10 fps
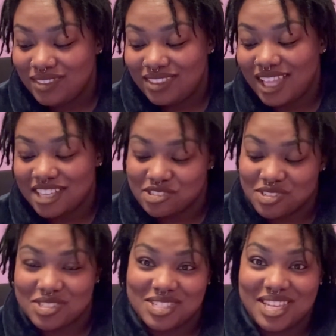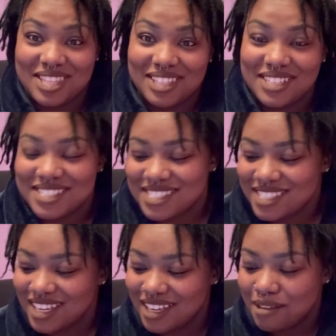That's just to say the
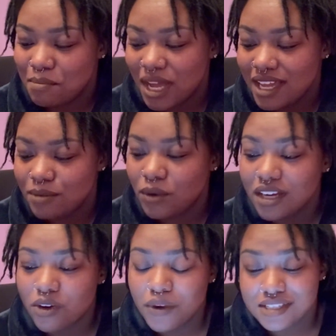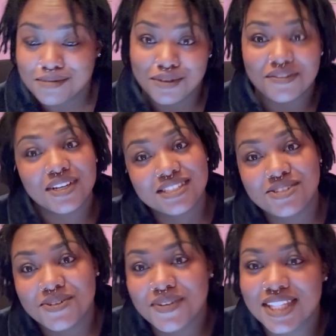least. But we are going to move on
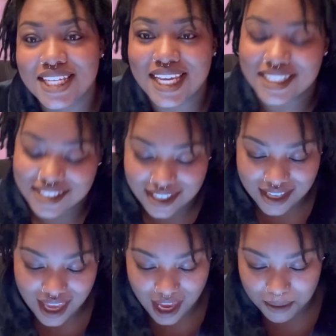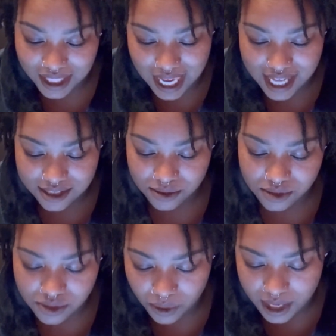to the next Am I the Asshole
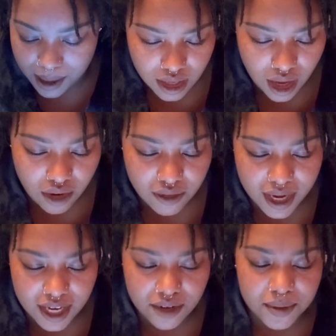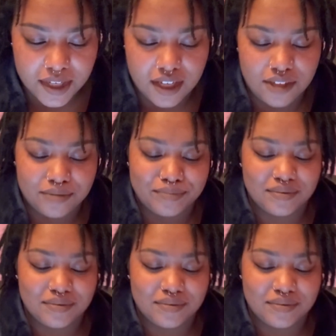story. All right, here we go.